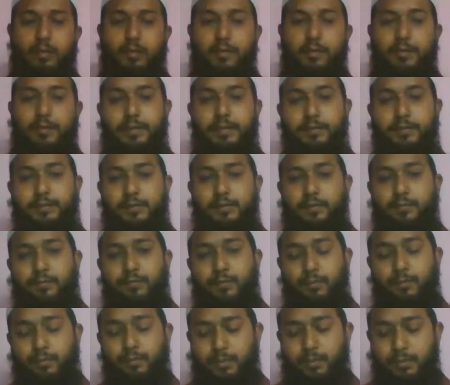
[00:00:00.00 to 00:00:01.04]
next
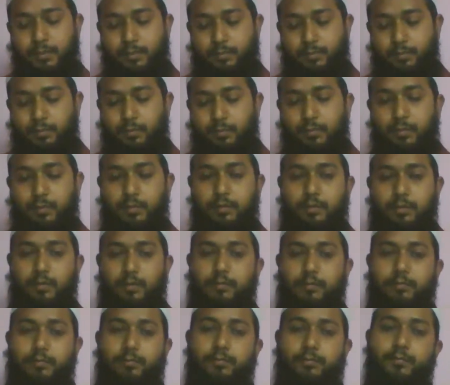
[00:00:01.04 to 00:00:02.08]
few days or in
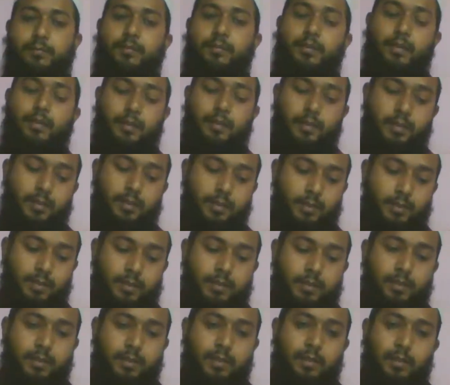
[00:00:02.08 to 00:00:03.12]

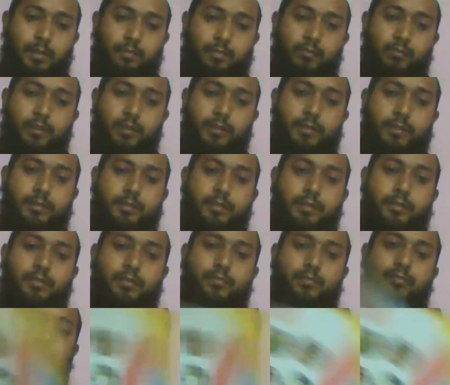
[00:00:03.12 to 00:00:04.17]
and when the
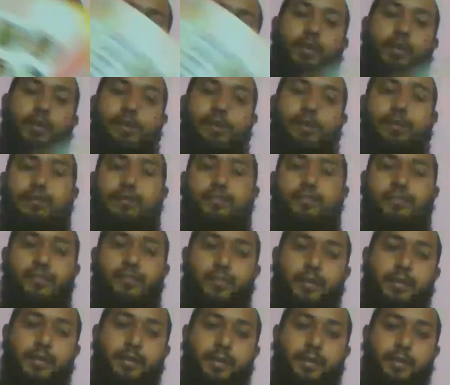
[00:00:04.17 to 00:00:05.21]
school is
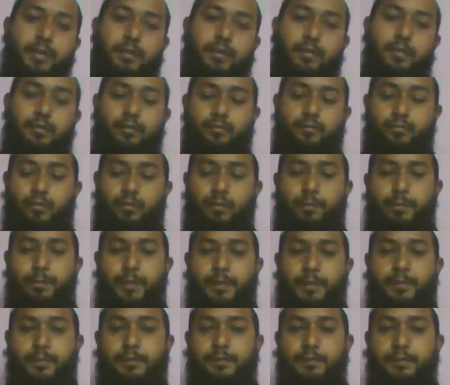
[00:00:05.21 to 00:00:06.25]
ready to
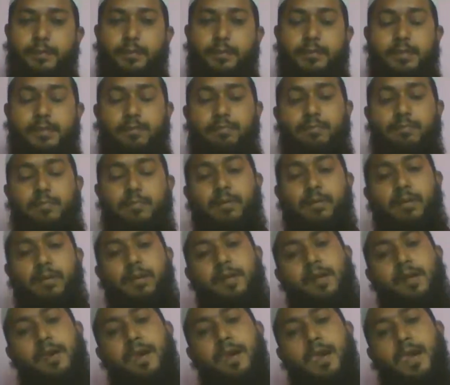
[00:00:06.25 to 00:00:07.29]
open, the time
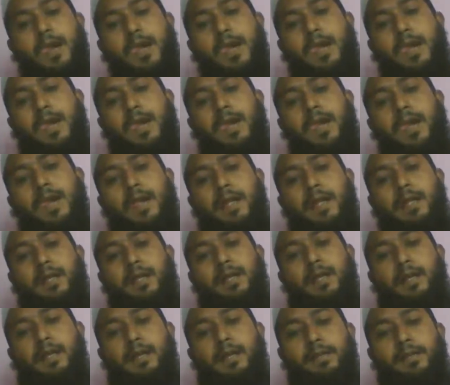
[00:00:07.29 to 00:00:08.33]

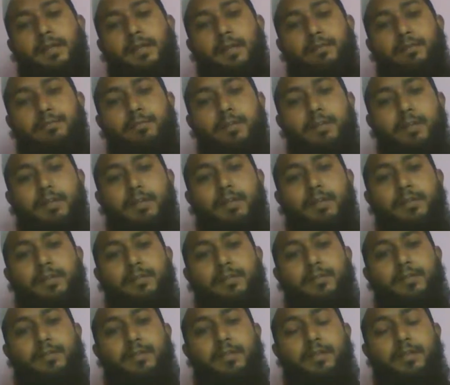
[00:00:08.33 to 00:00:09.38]
I can
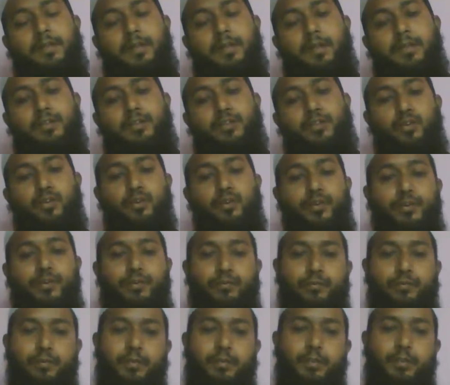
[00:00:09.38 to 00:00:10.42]
show
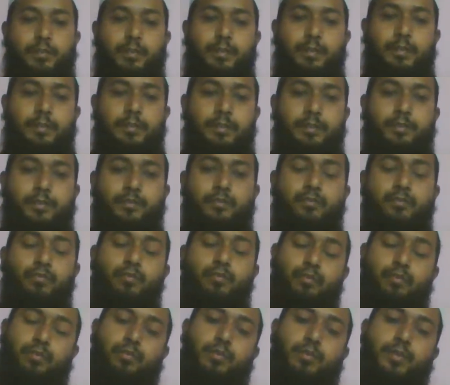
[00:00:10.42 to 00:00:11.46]
you in the
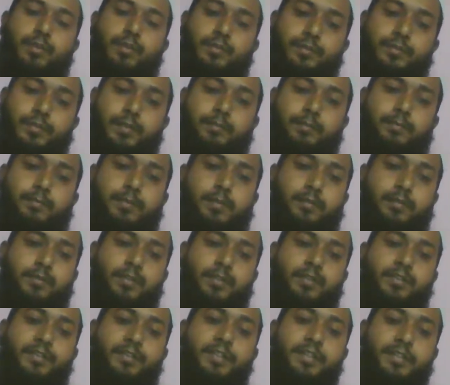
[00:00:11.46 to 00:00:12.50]
school itself because
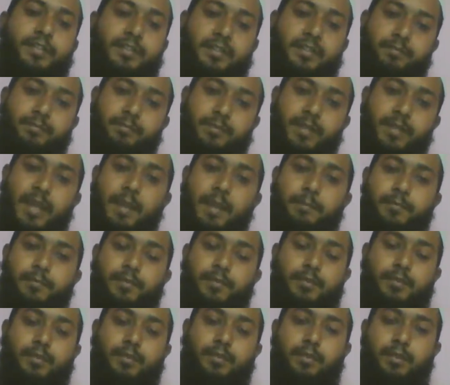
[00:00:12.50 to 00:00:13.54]
it needs
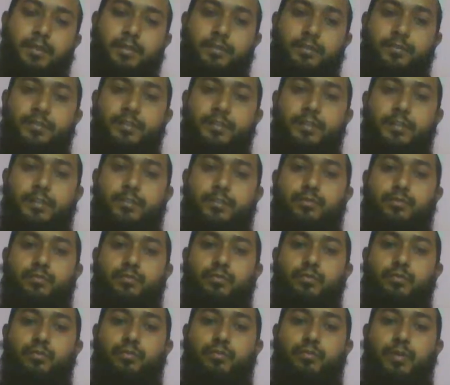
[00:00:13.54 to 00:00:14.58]
sometimes it needs
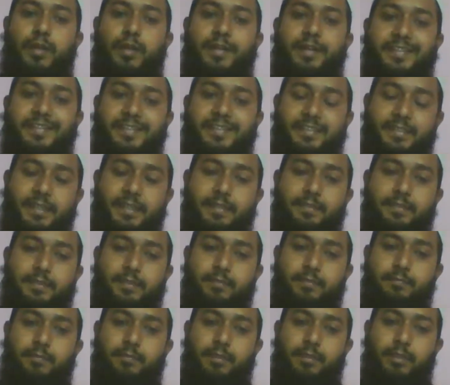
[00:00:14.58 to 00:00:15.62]
to understand
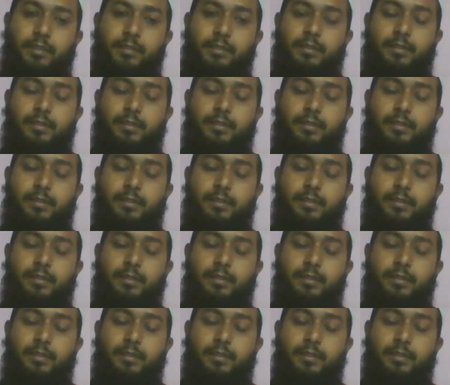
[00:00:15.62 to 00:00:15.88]
something.